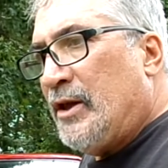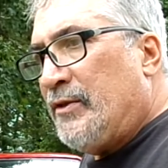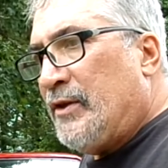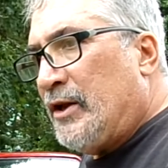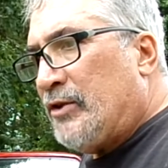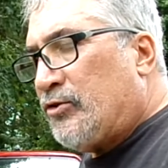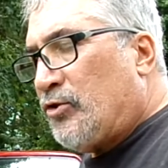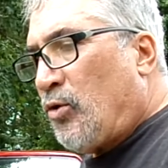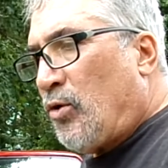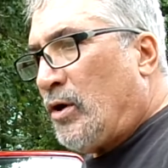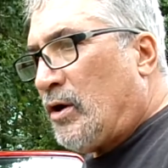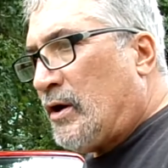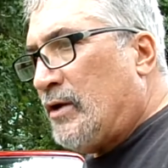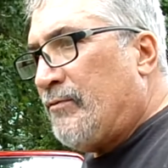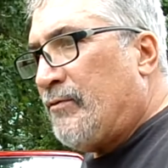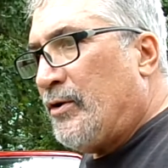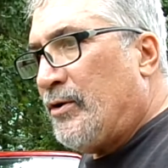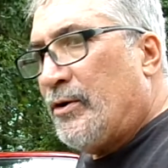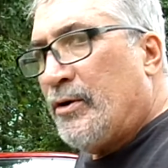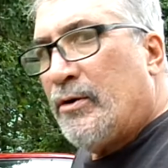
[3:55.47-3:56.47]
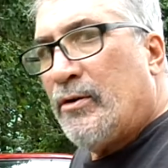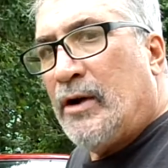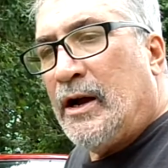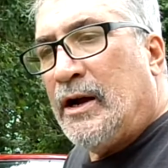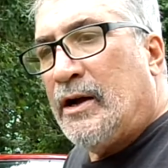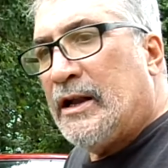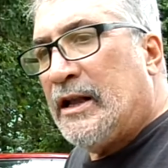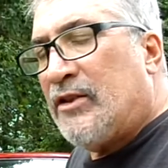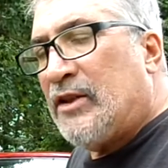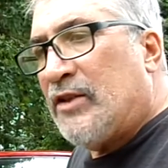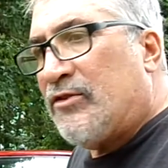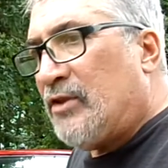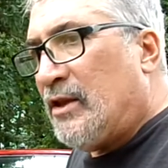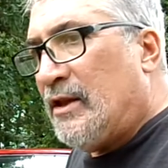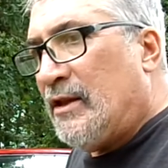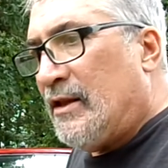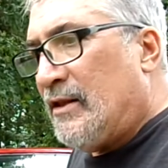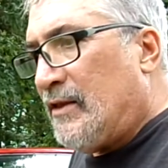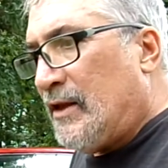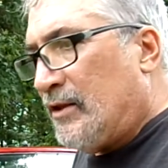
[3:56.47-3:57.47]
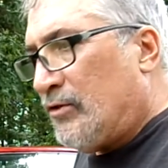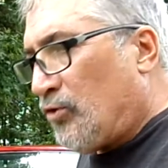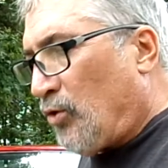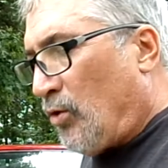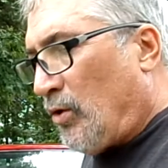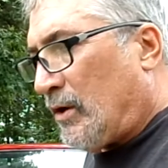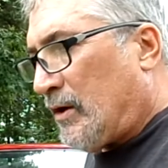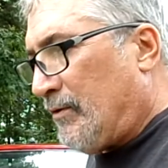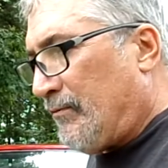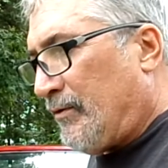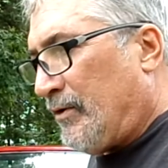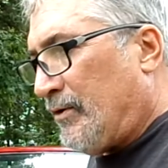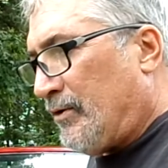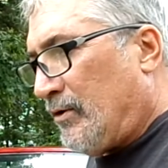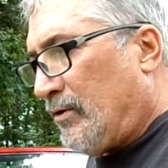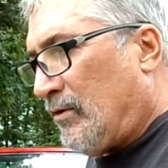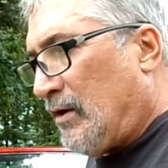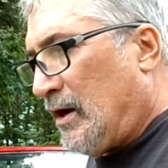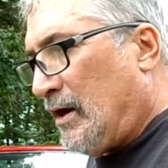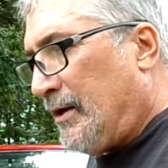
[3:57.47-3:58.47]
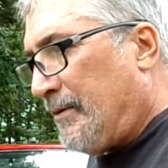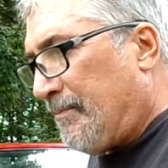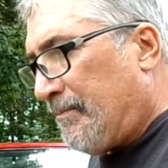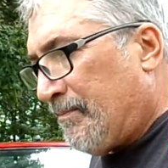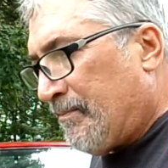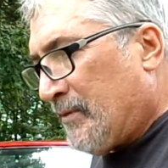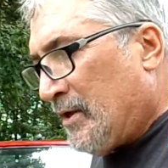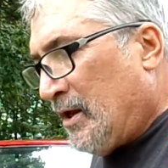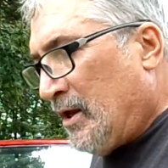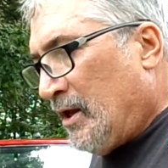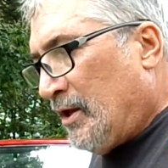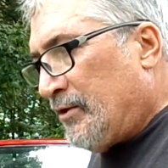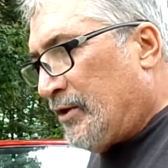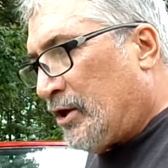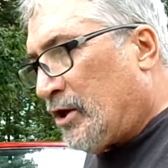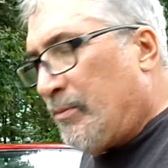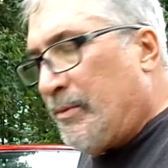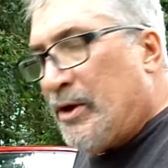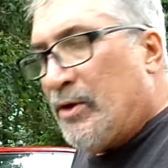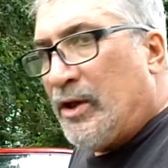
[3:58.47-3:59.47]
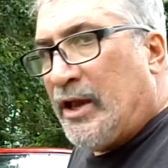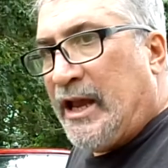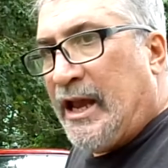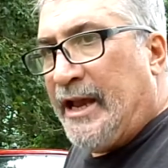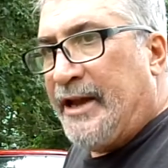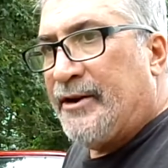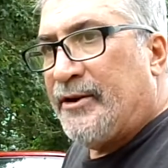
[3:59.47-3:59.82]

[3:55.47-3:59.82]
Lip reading: torque converter, the torque converter, the communicator